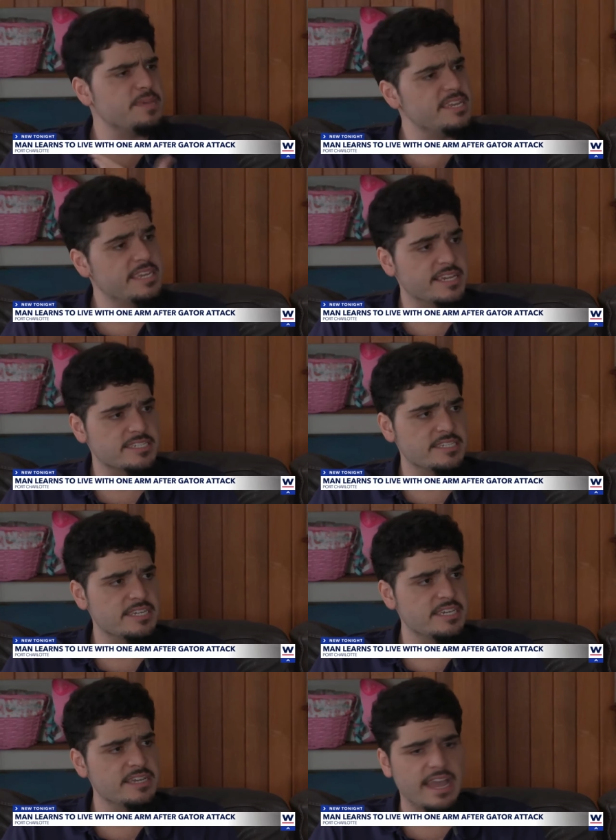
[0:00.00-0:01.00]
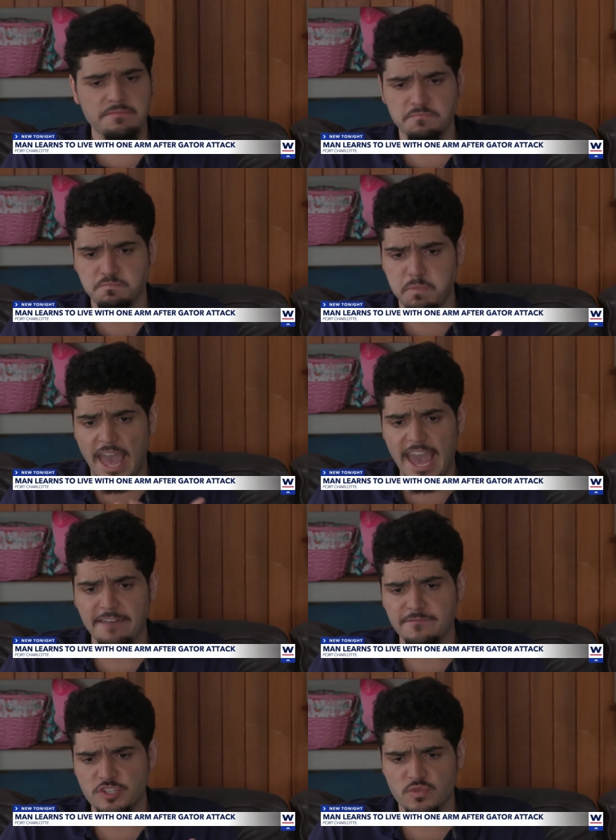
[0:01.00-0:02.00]
PTSD. I
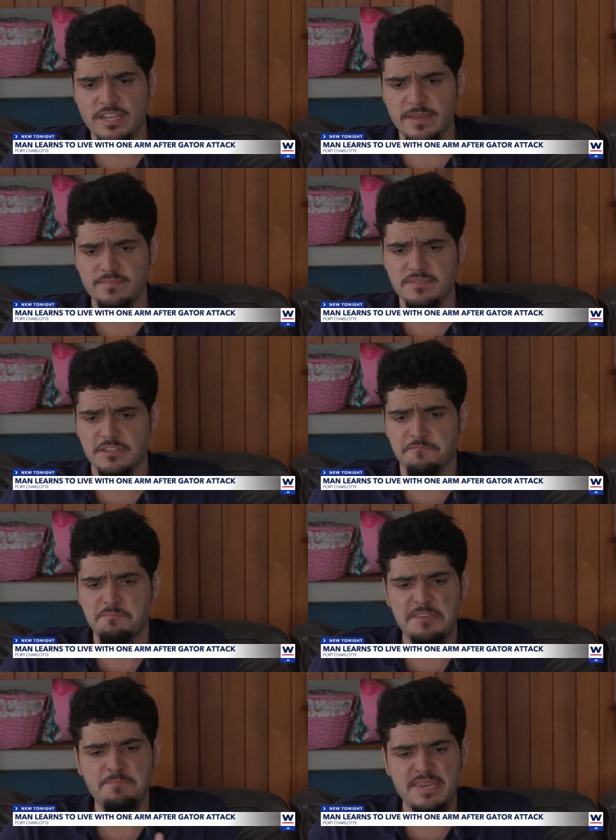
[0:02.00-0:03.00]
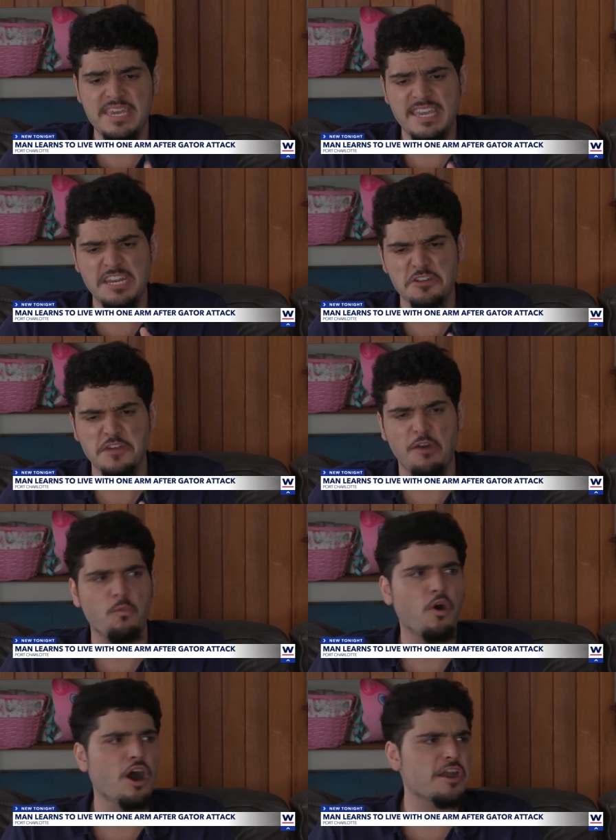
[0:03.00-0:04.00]
have dreams of me being near
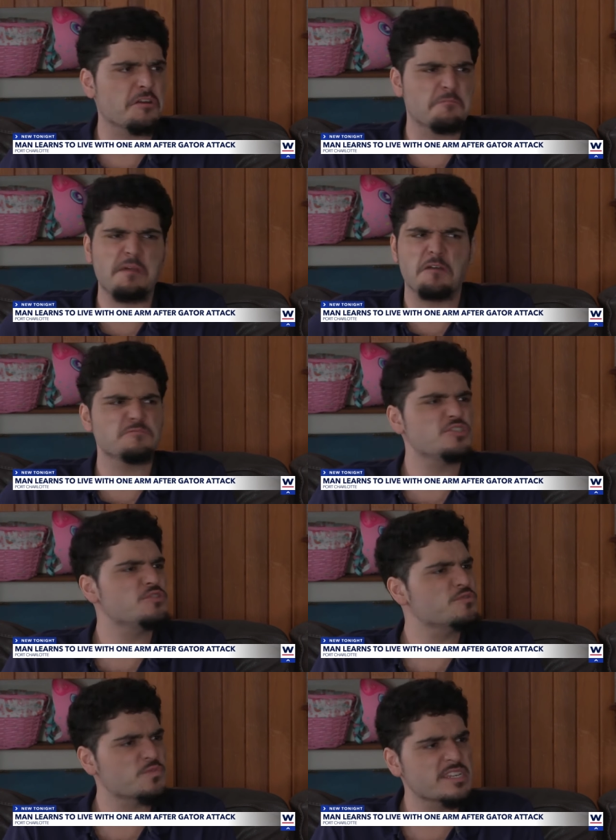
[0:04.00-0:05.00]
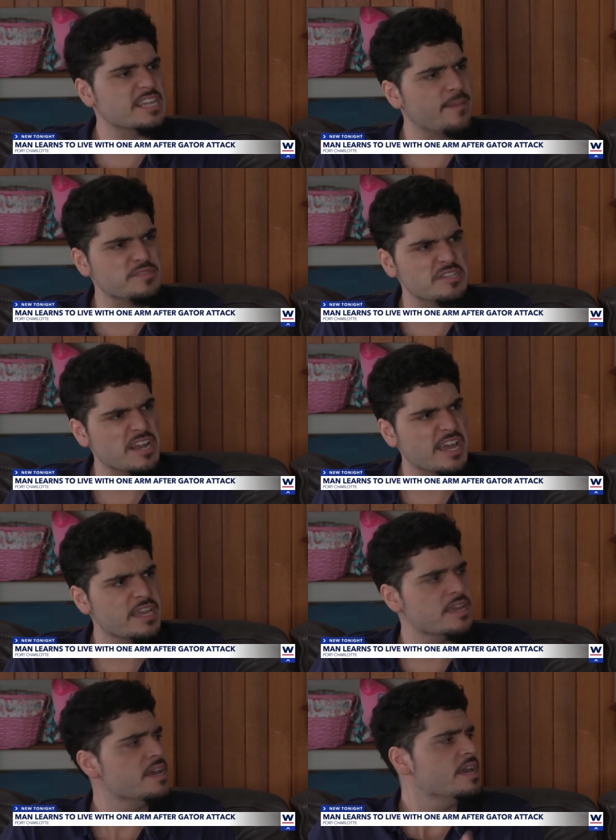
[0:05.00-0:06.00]
that water about two, or three times a
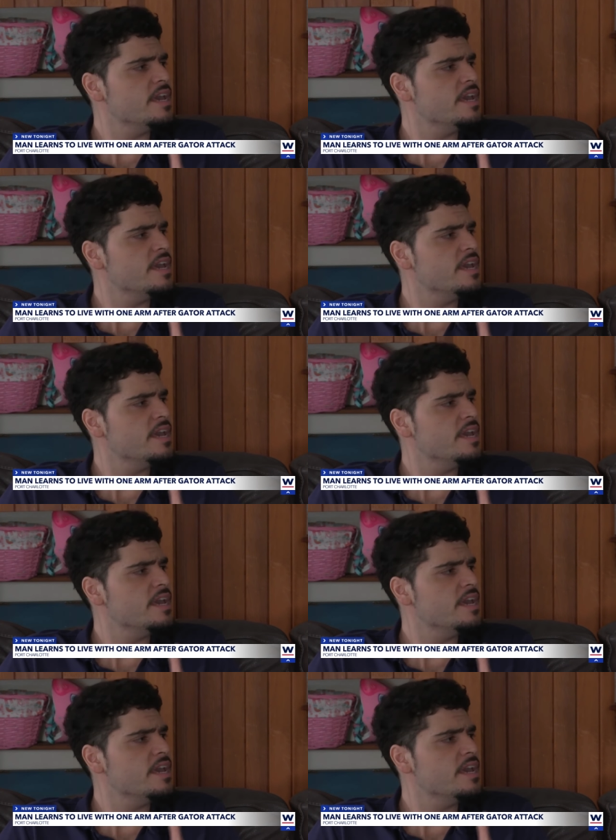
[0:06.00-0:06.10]
night.